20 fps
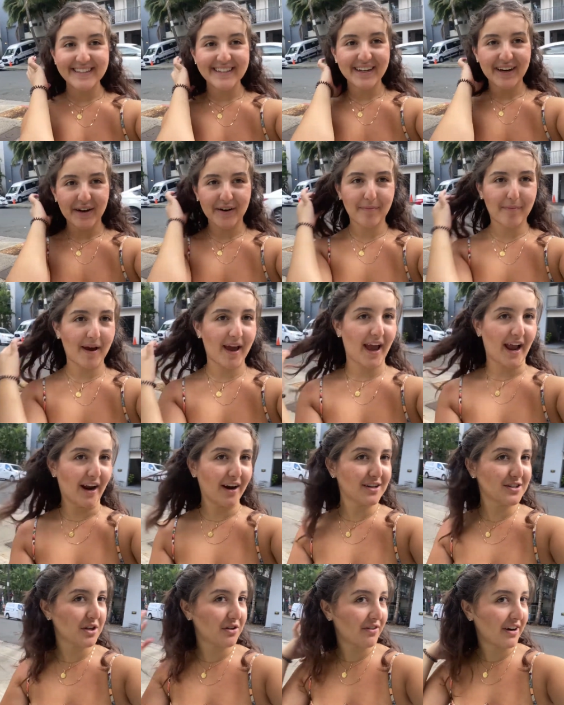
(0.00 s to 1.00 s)
Oh, my hair
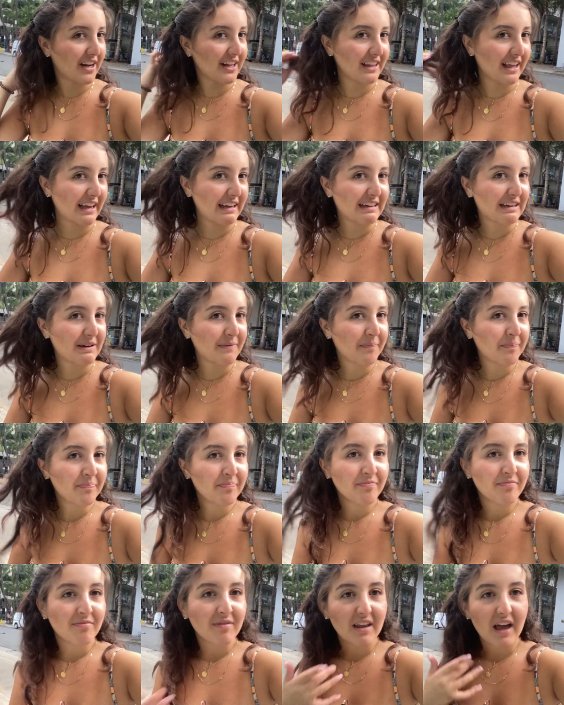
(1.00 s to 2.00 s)
is already like
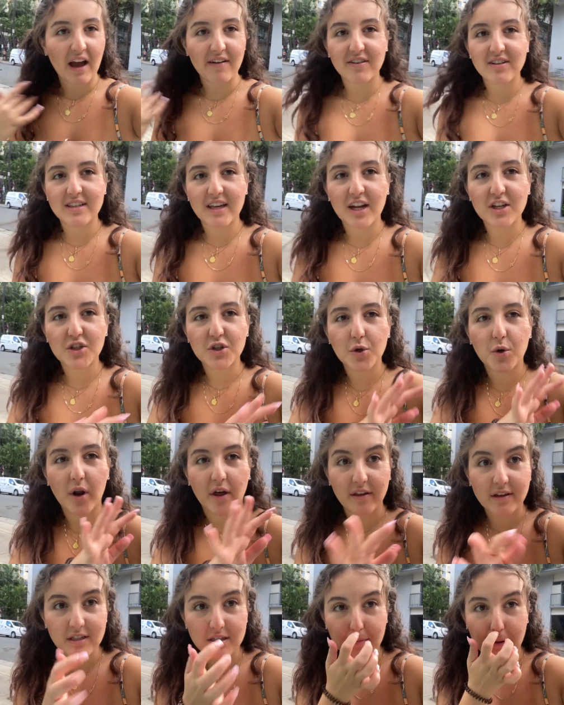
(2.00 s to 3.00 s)
I've decided to do
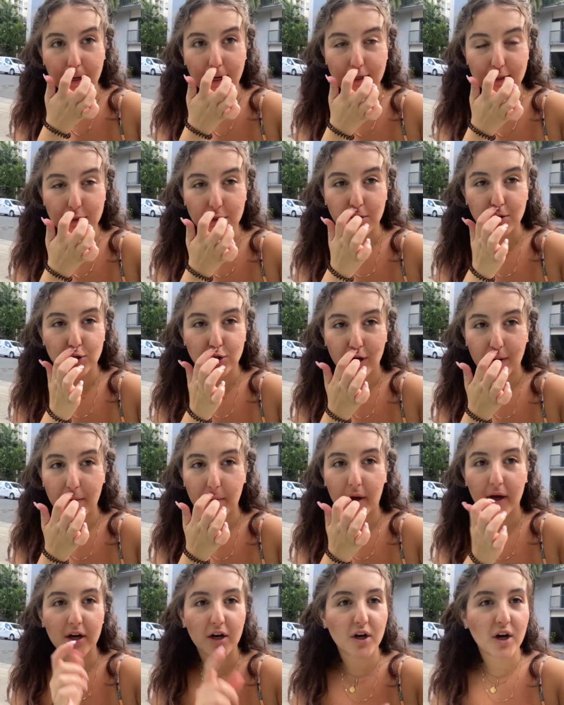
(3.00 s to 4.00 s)
nothing to my hair this whole trip. I'm
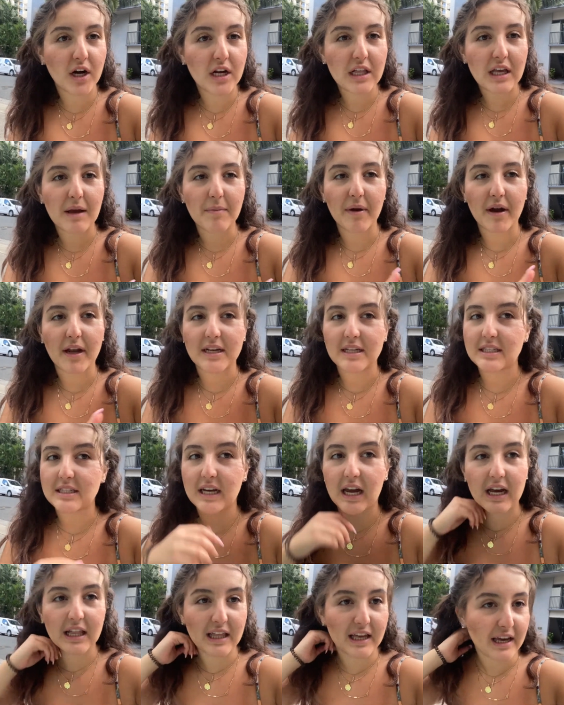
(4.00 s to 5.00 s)
not gonna curl it, I'm not gonna
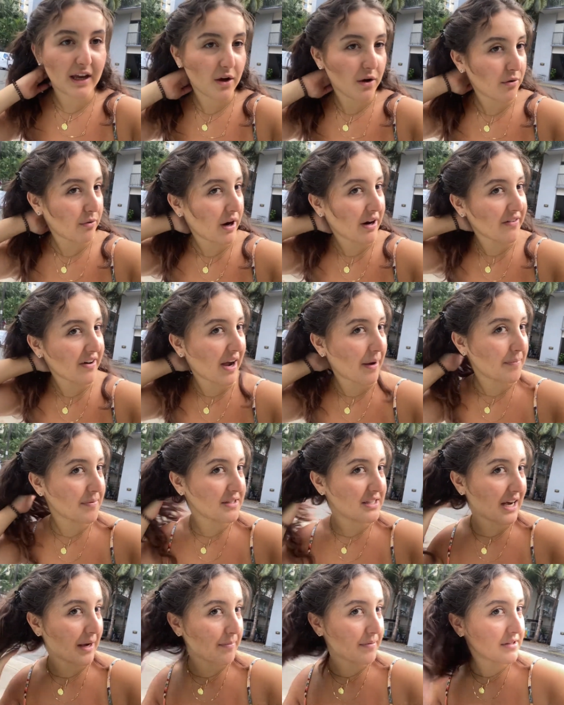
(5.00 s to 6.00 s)
style it. Whatever happens,
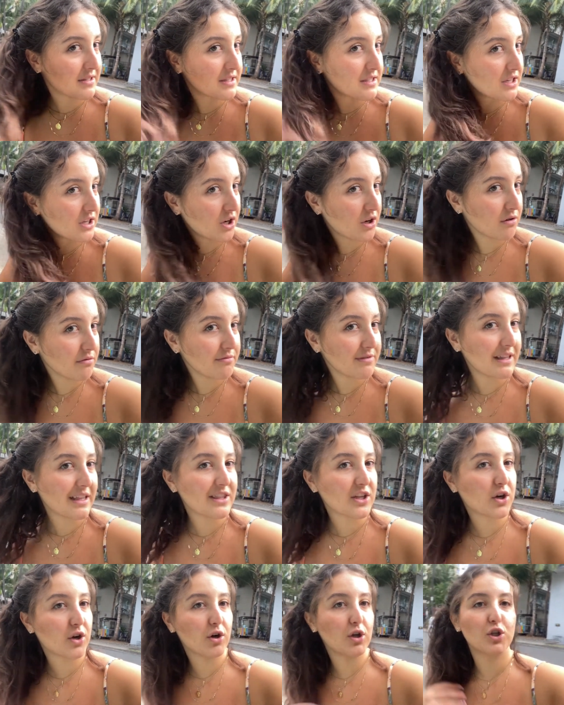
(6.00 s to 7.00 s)
happens, you know? Let the
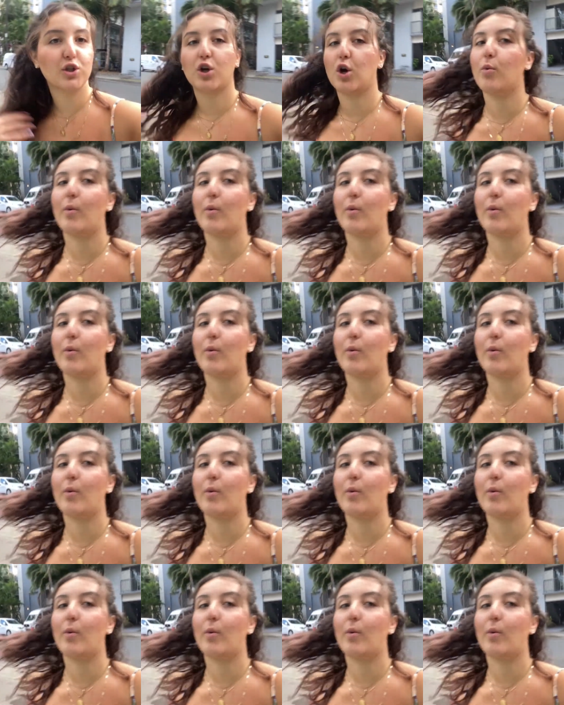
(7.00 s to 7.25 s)
girls go